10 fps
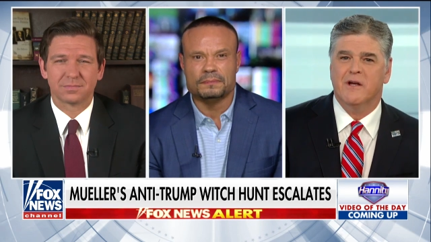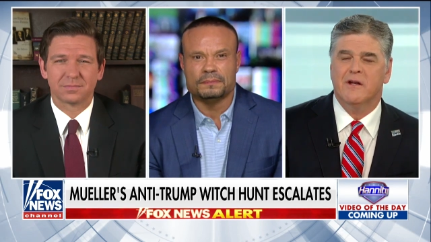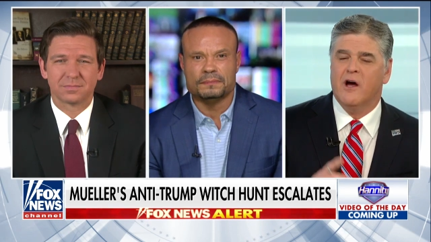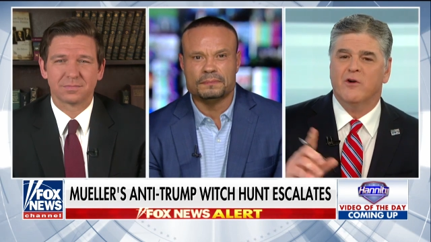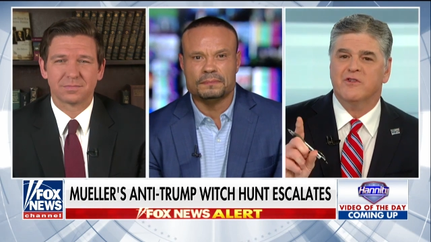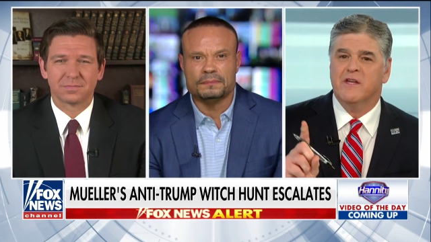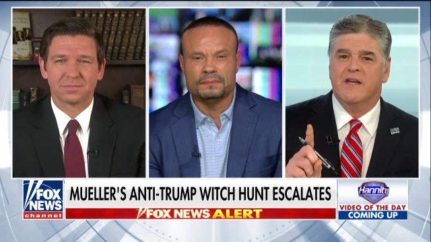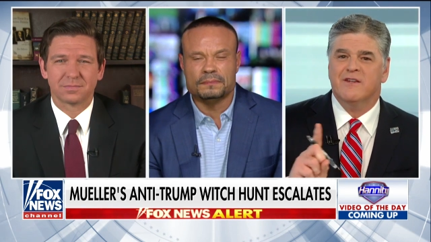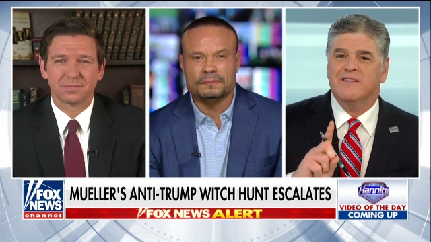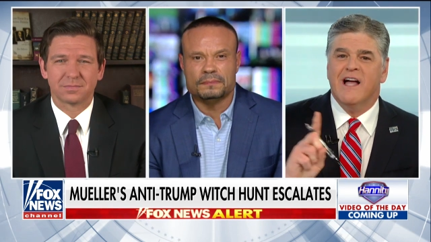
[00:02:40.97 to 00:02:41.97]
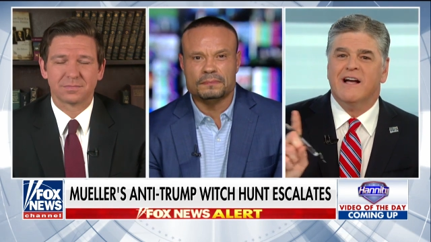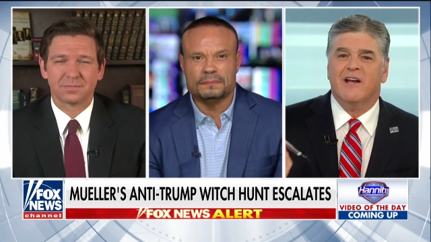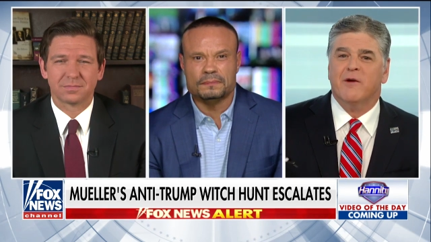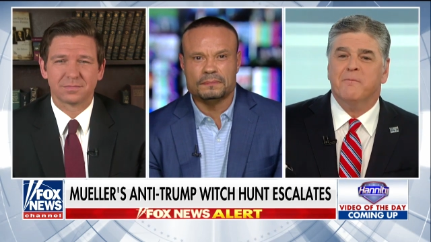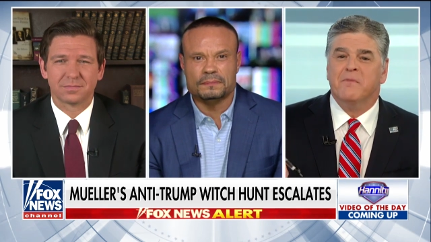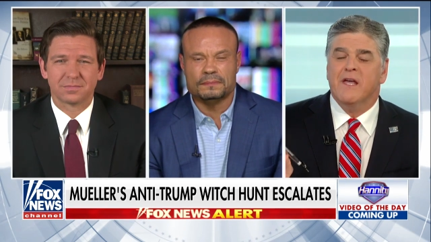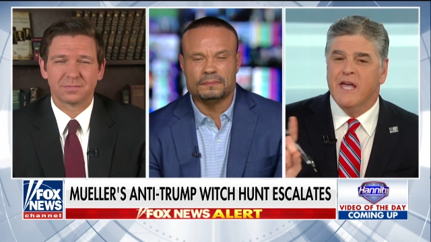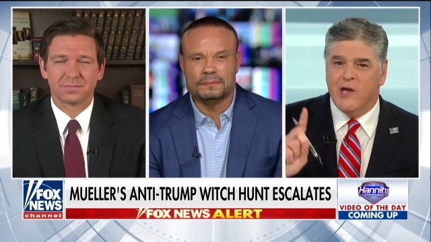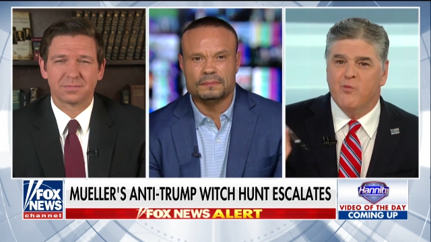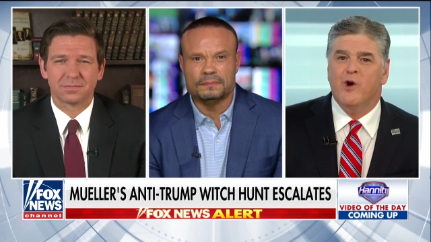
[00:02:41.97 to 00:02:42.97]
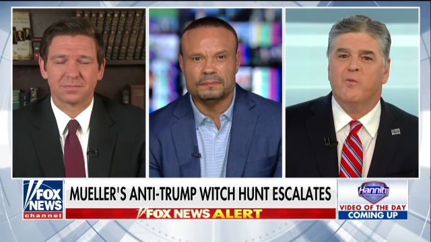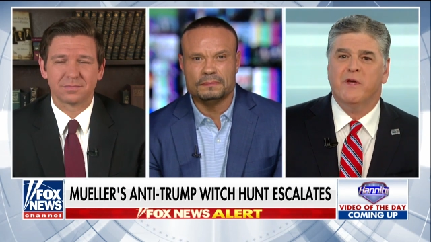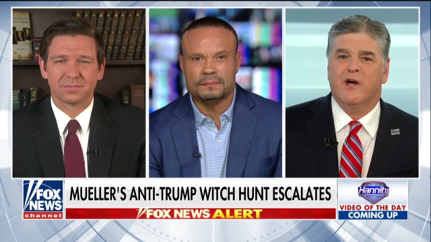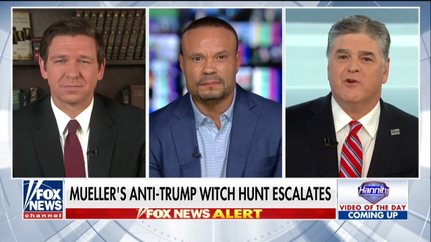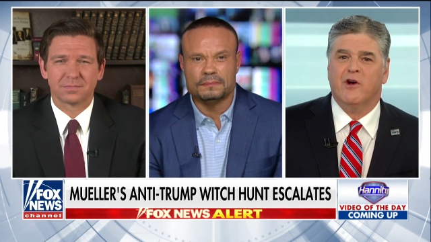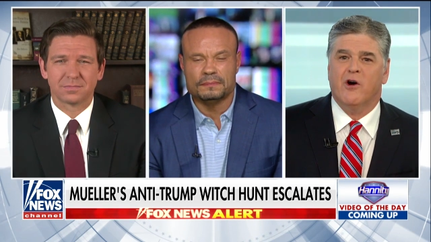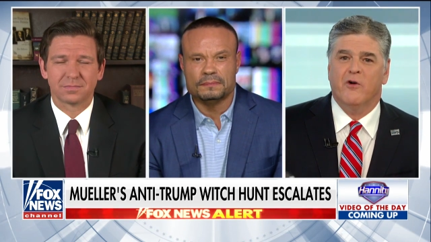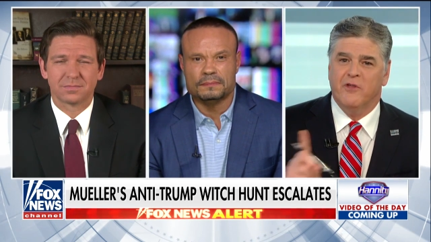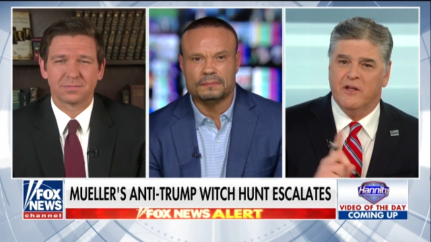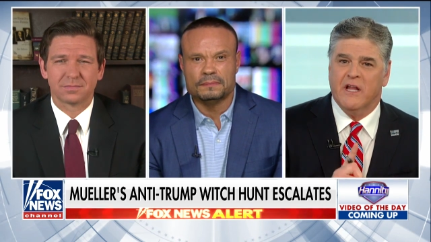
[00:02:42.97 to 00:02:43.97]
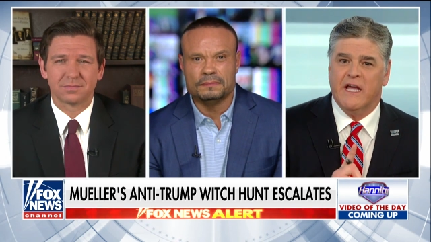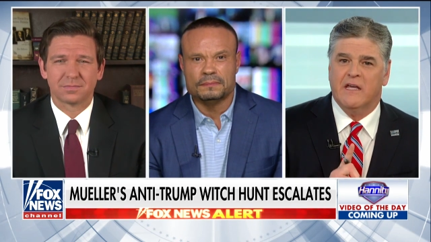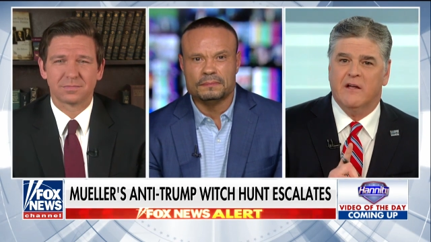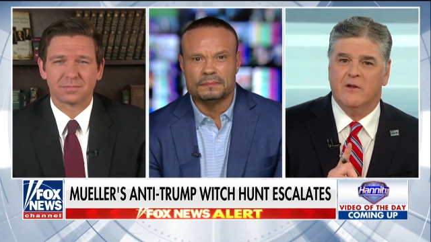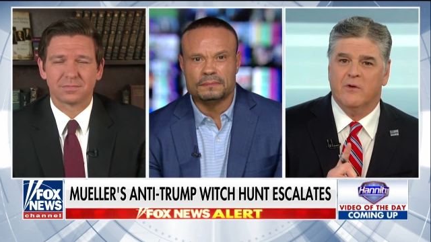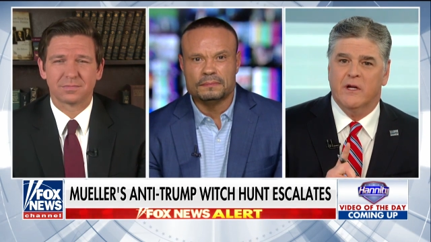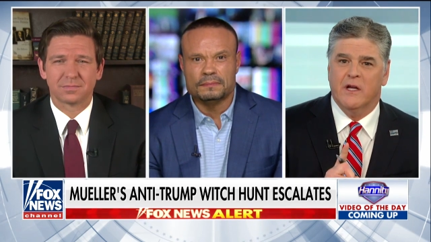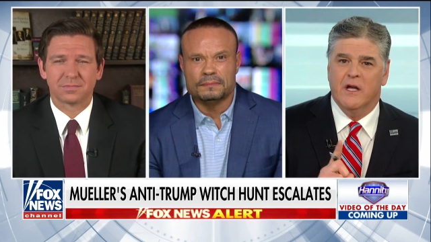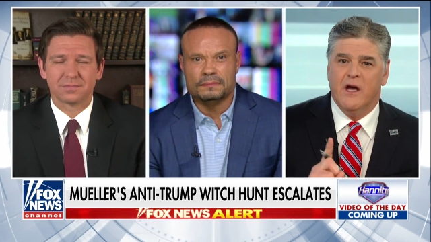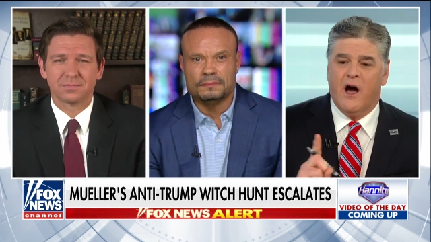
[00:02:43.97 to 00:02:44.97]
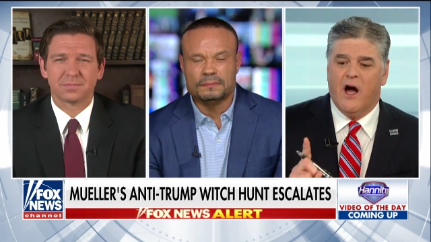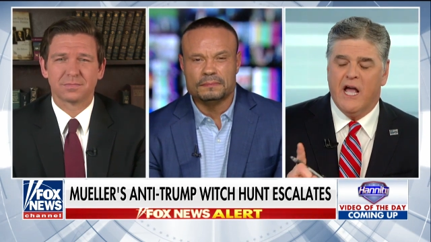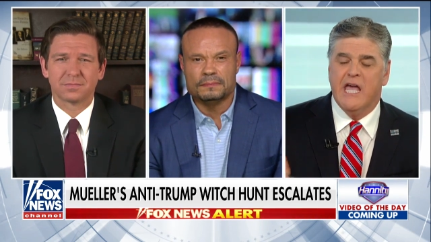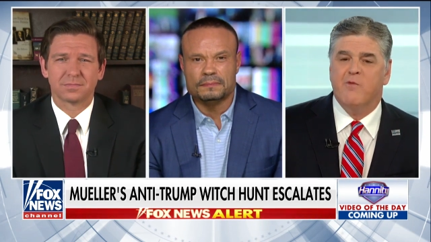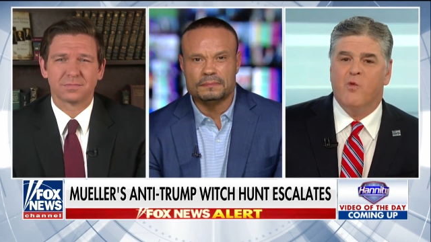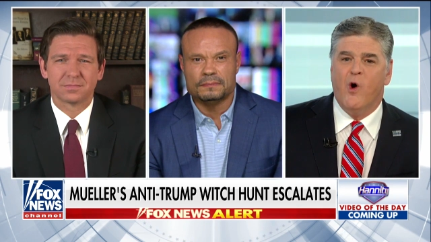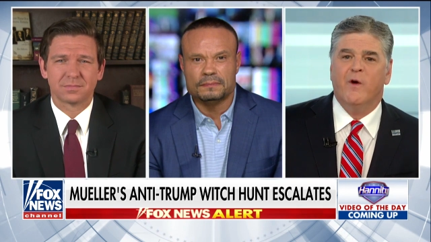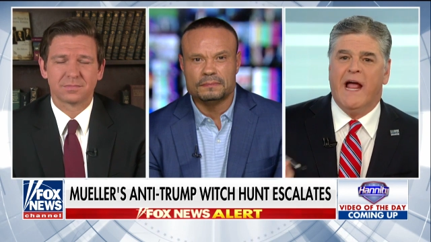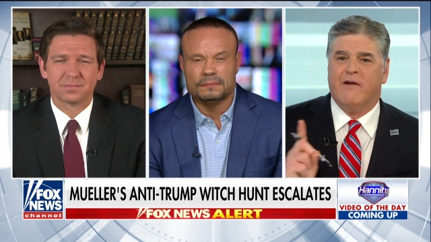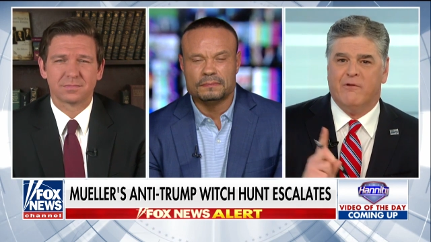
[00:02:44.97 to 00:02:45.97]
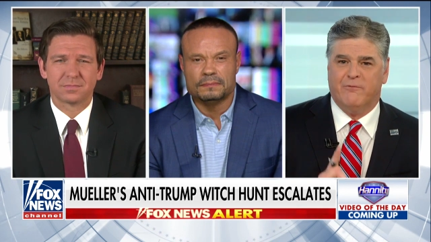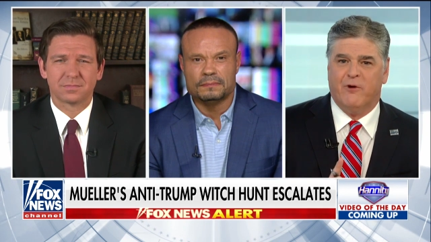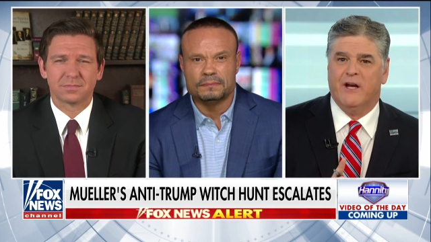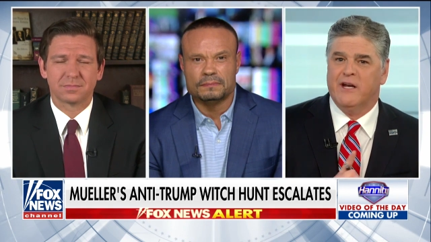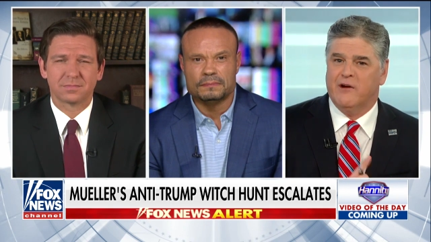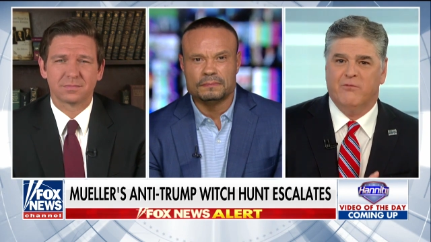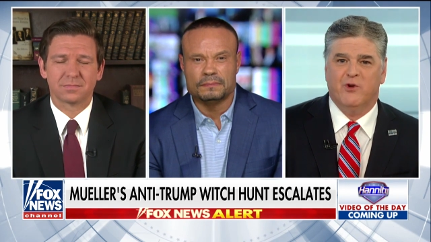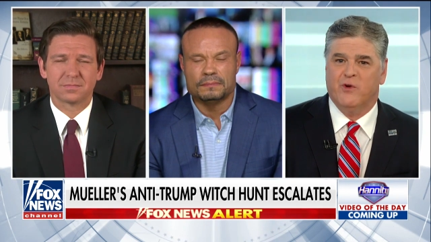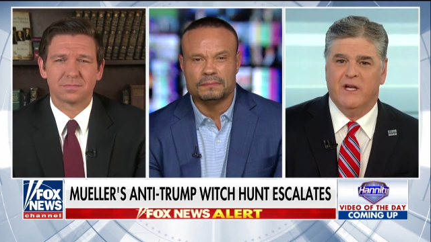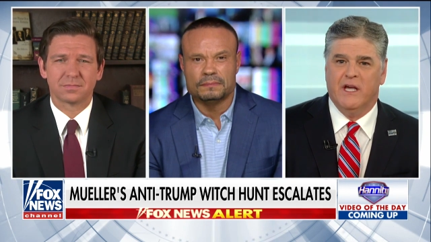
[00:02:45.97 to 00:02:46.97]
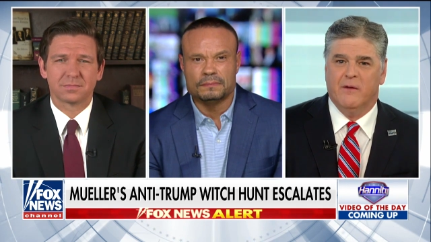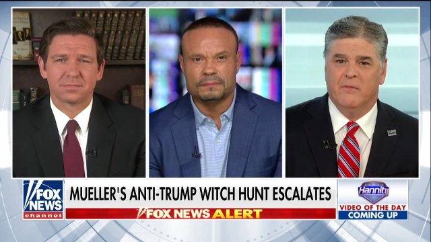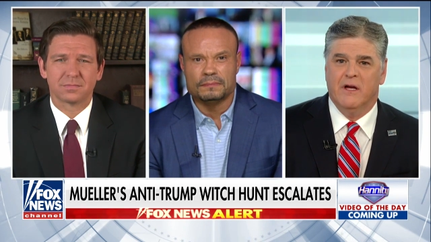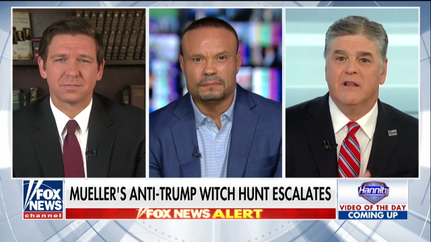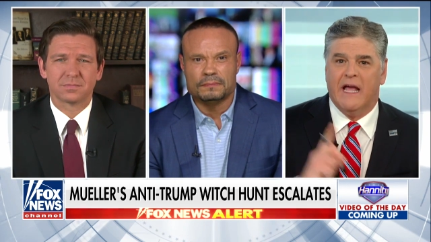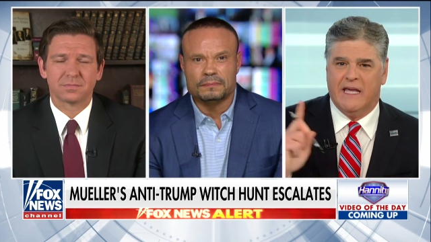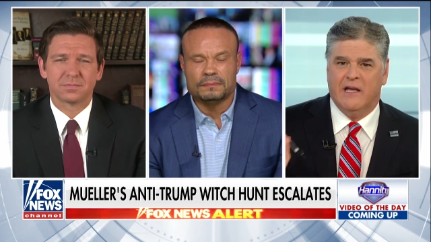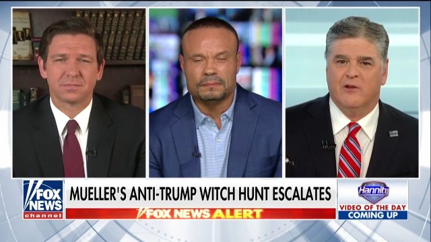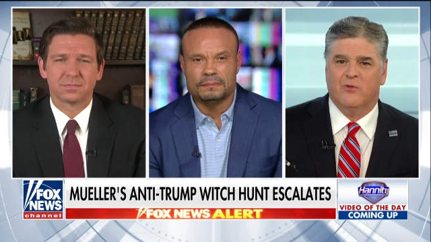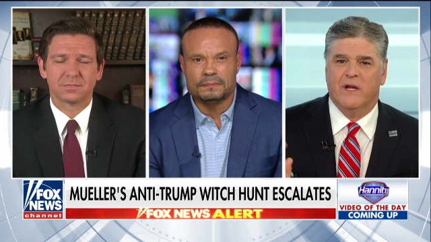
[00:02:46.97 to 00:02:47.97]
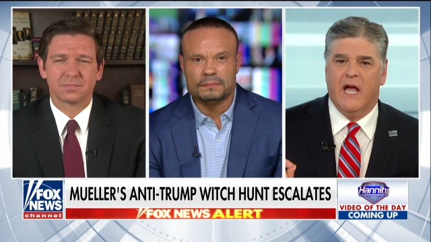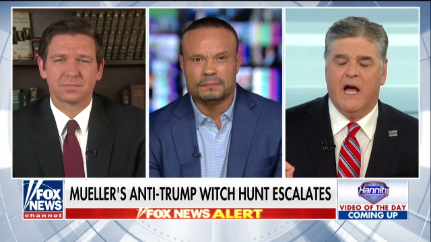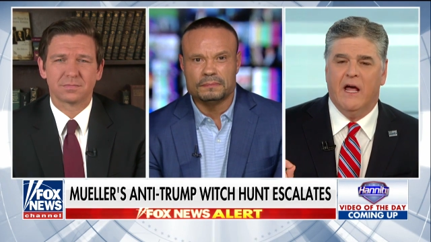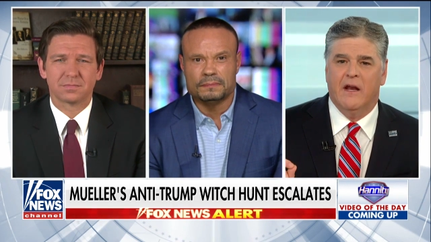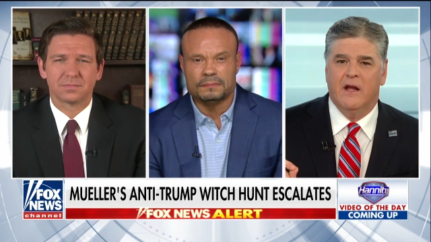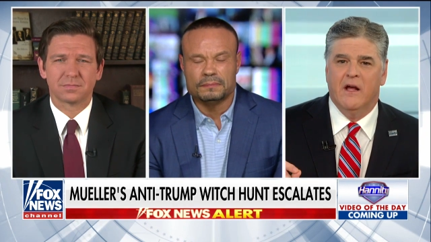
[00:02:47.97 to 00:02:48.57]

Speaker 1: No, it's, he's not going to, he will be under oath, unlike Hillary. Uh, he won't have a friend interviewing him like Hillary had.